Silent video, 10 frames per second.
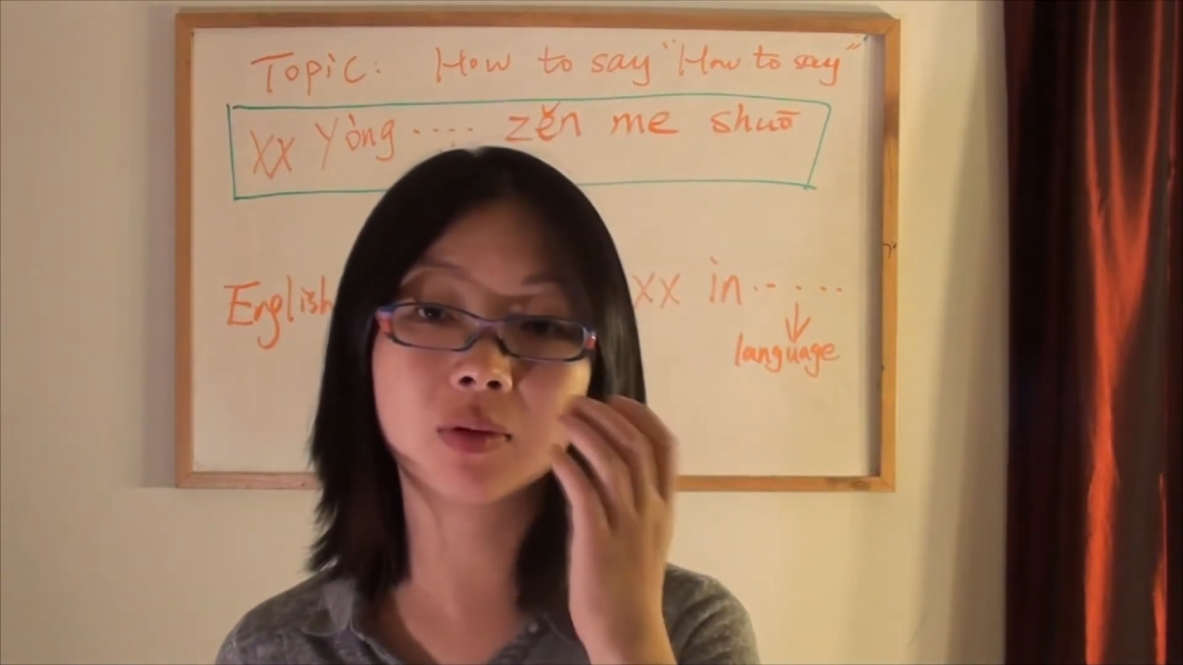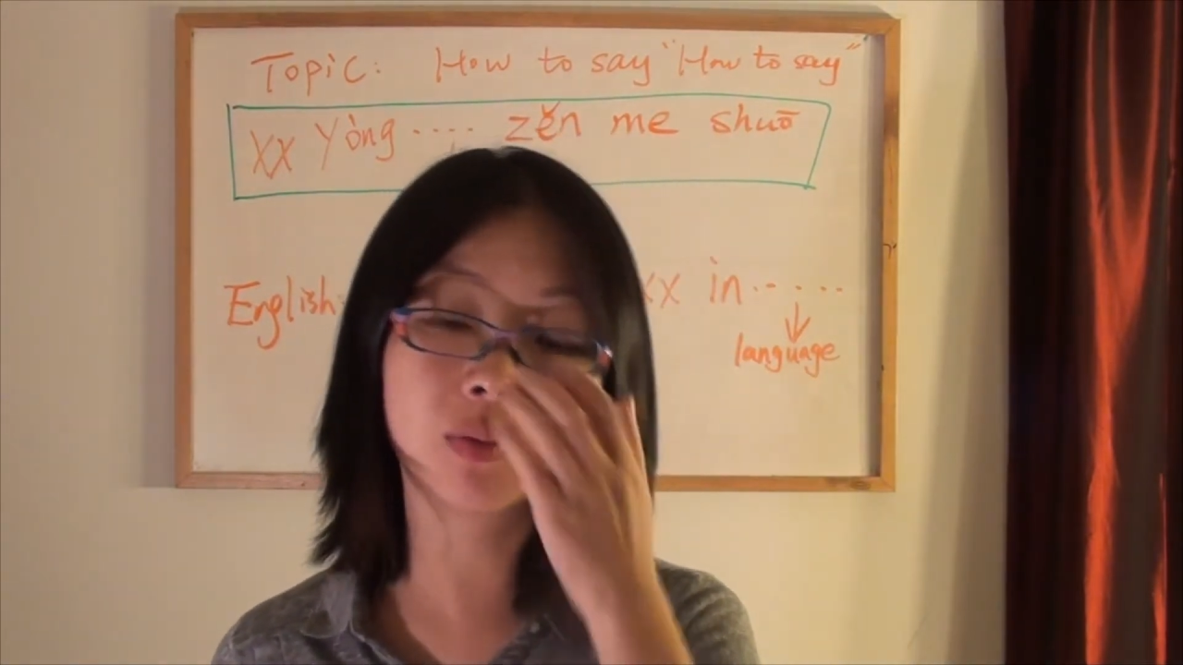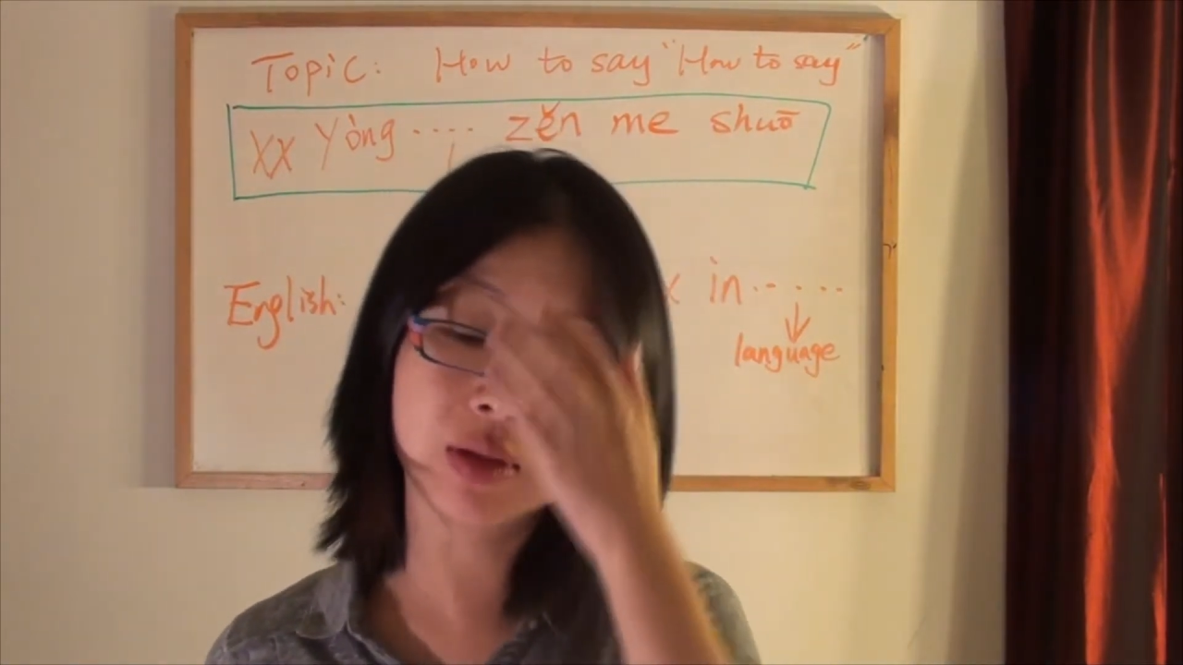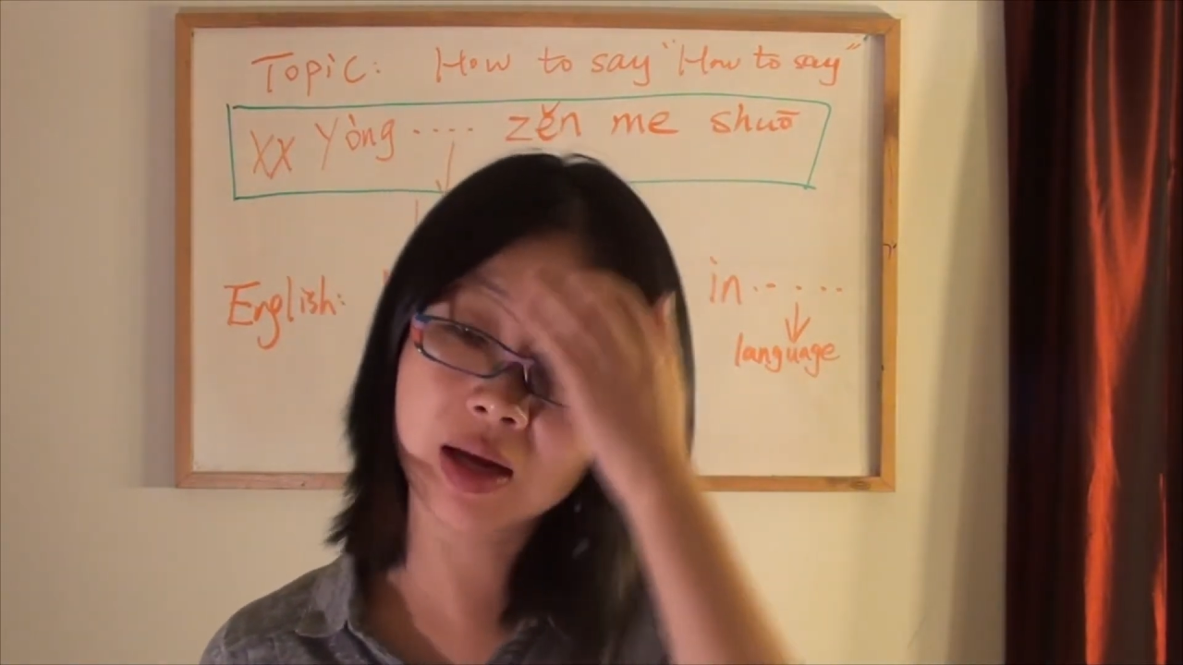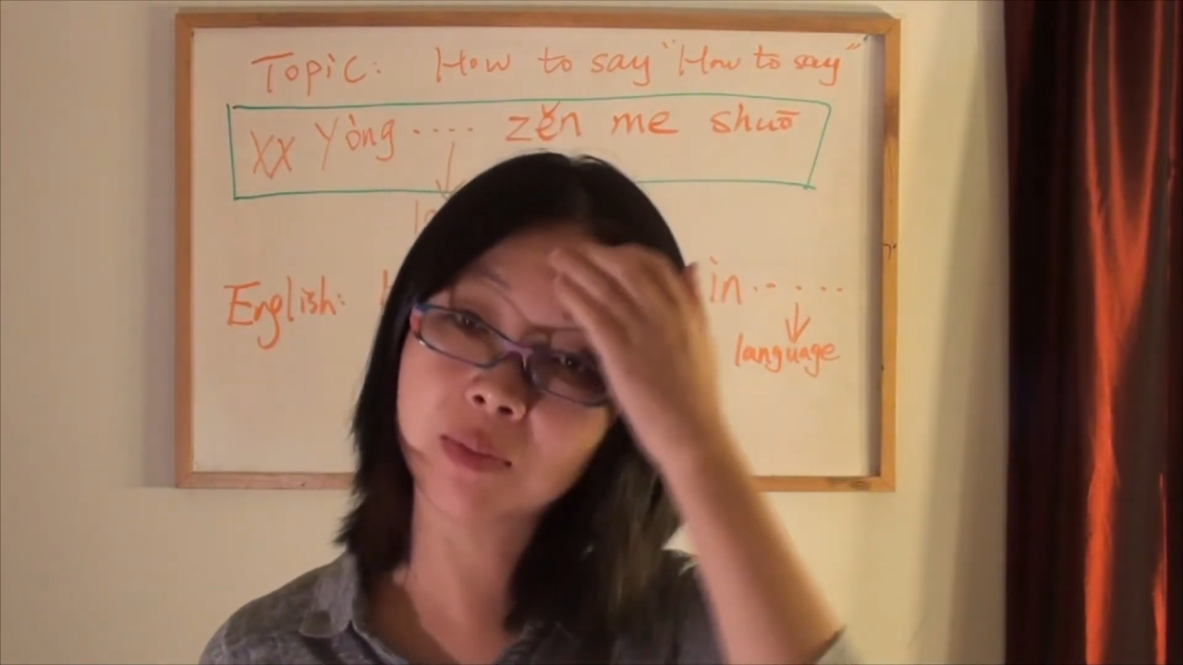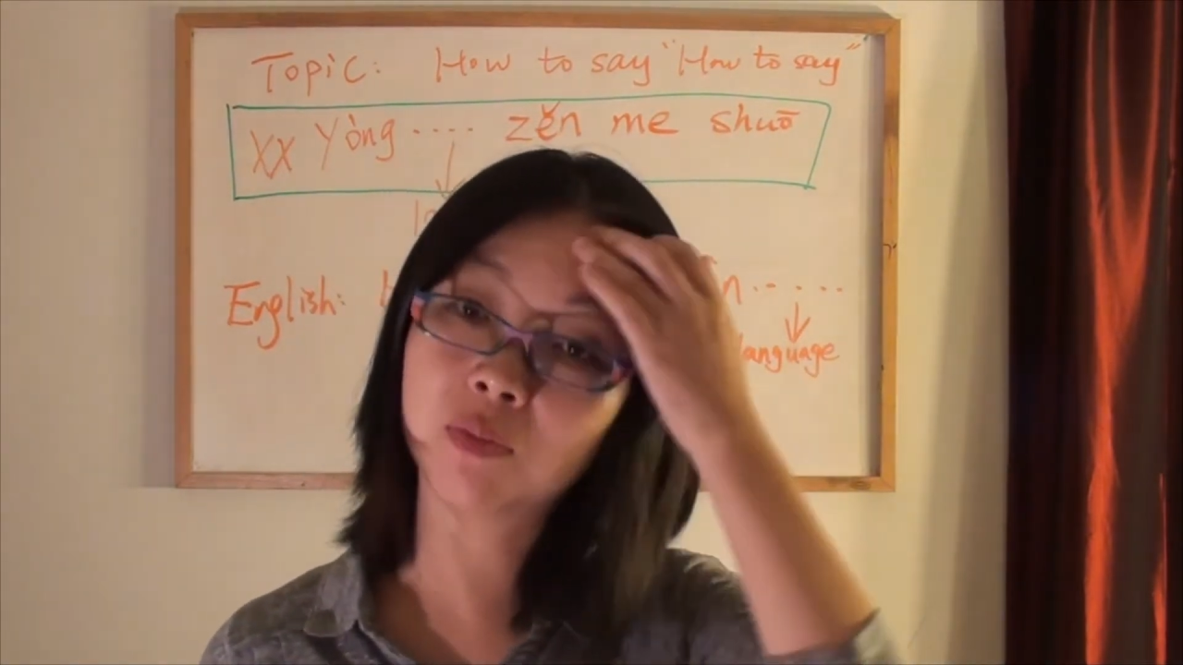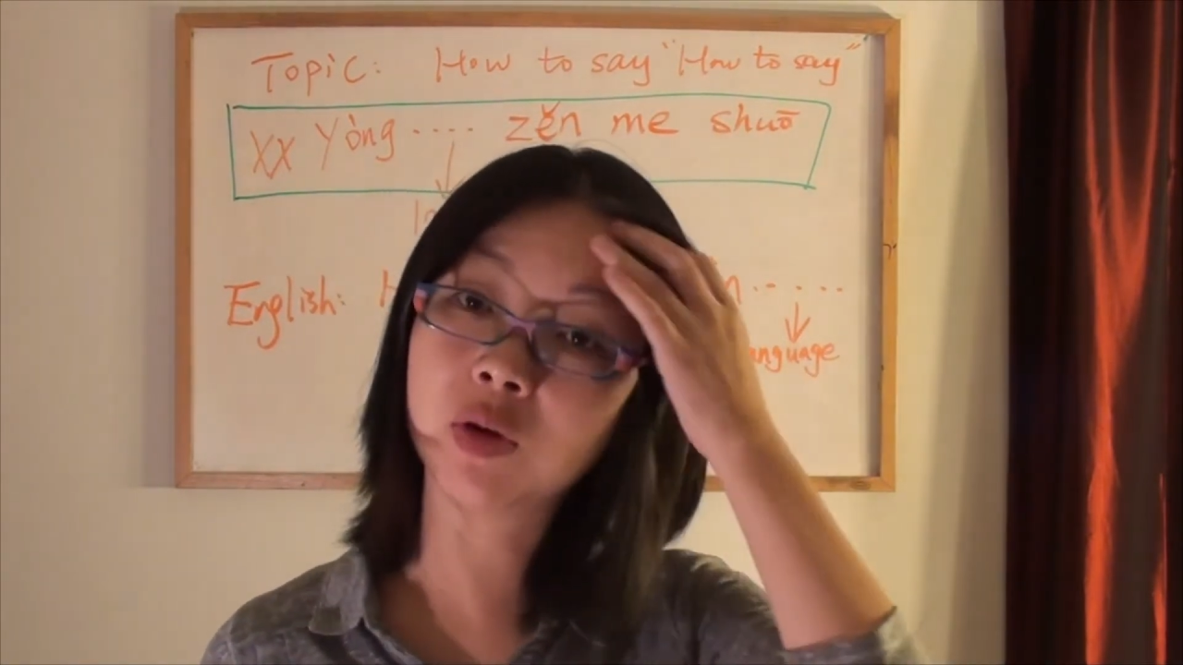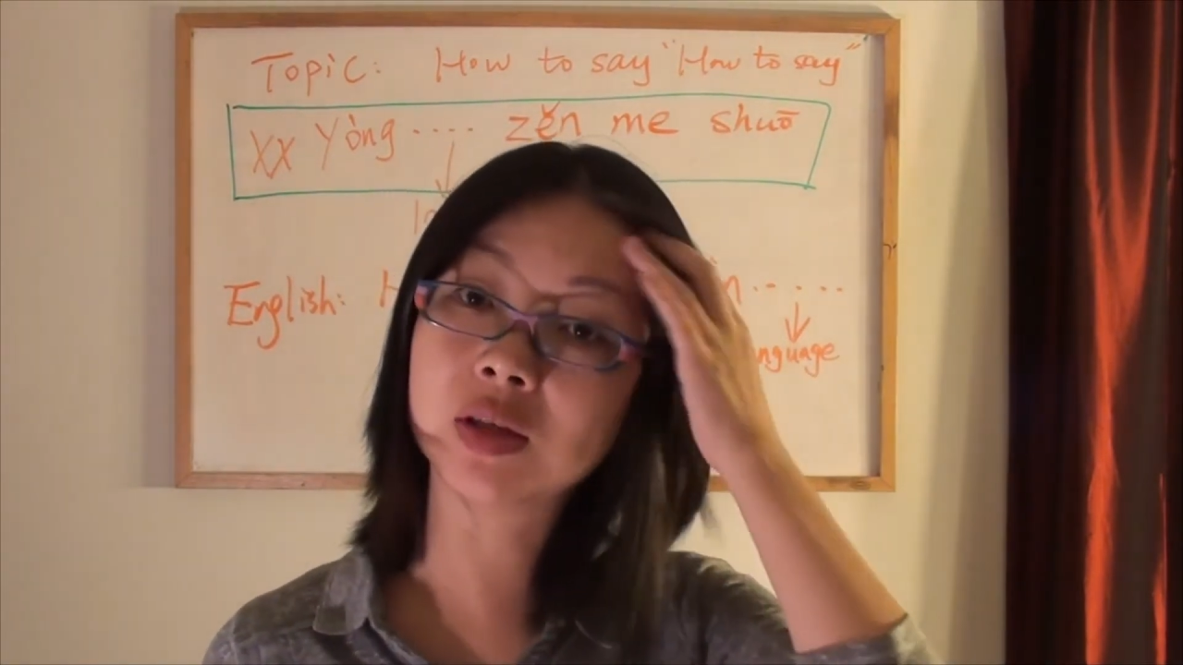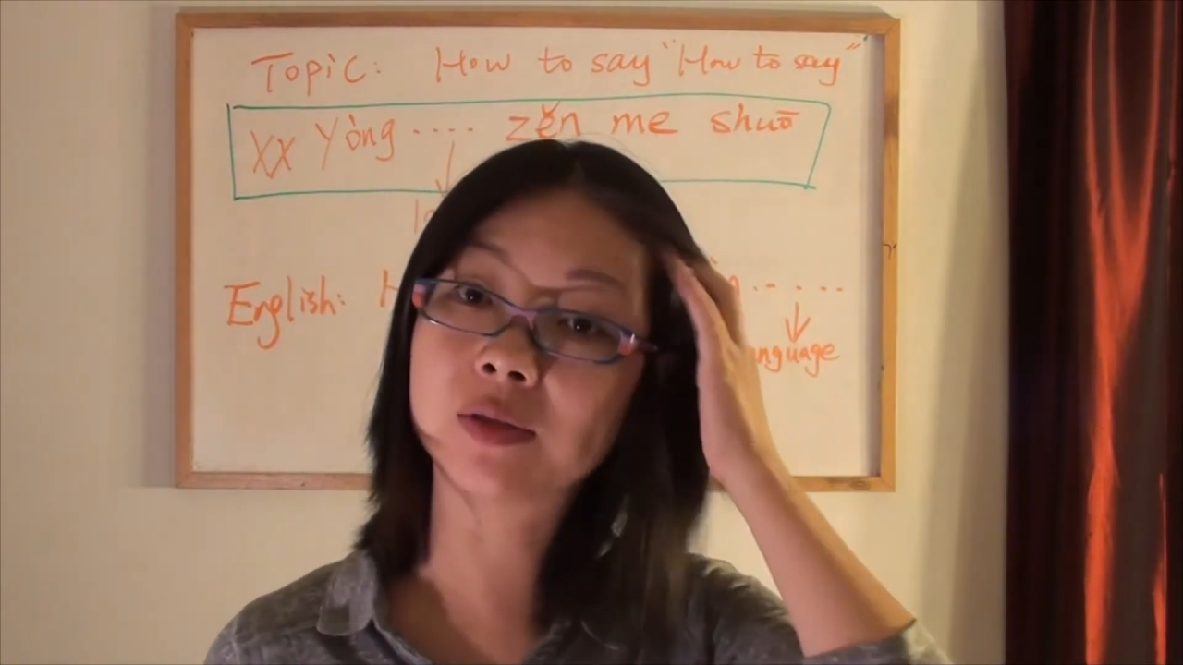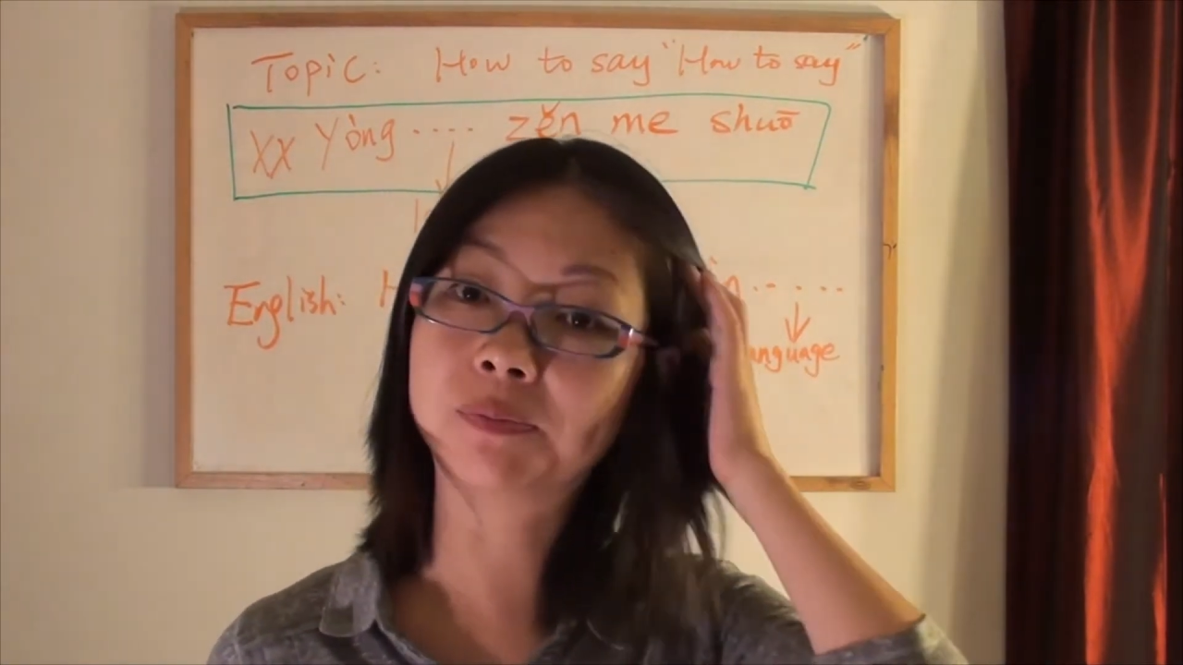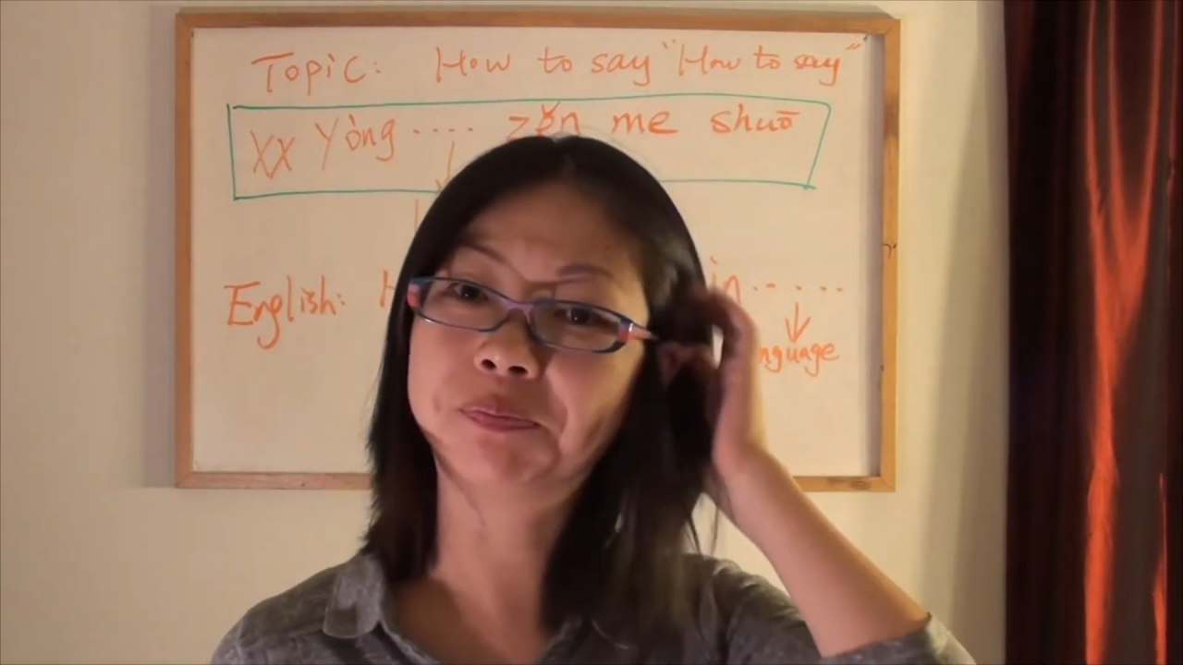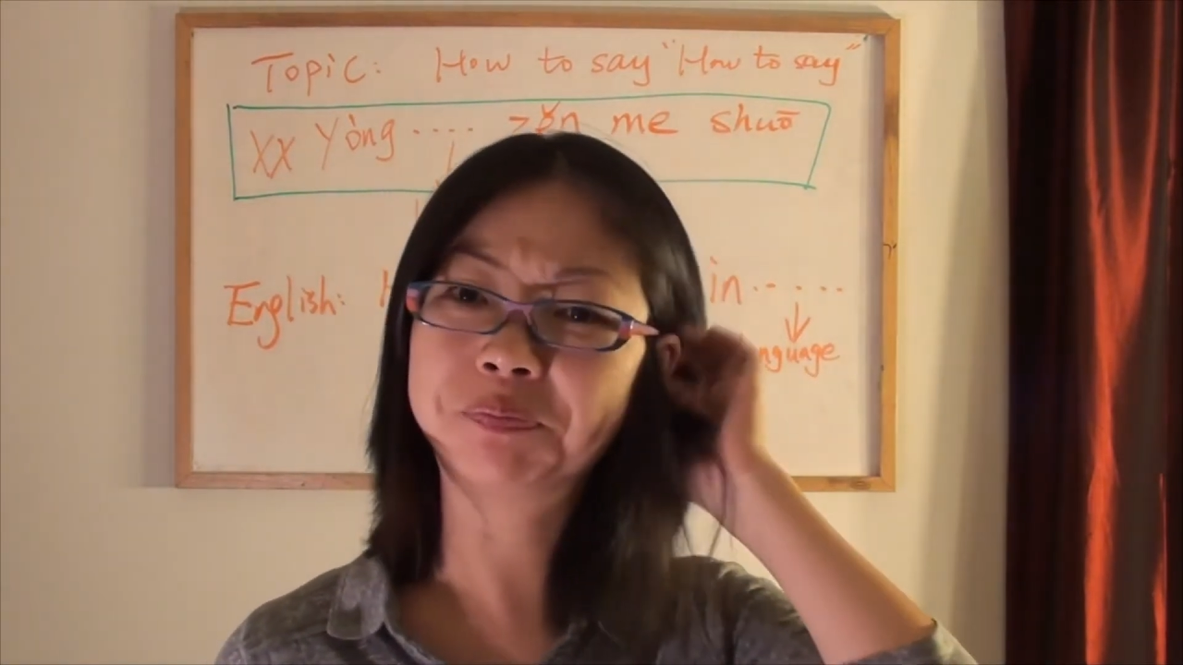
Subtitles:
name with